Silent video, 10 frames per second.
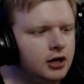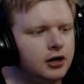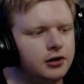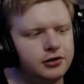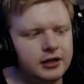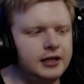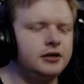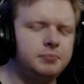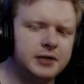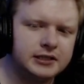The
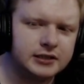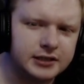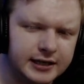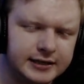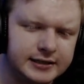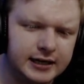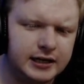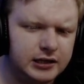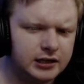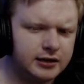little bits of
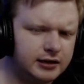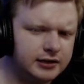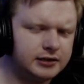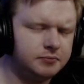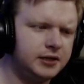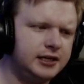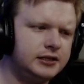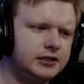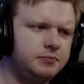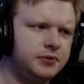detail I kinda
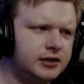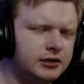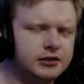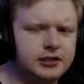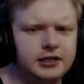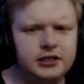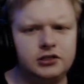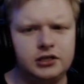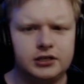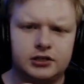miss because it
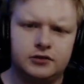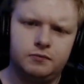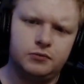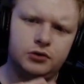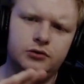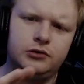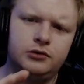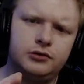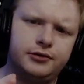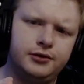is just
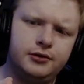smooth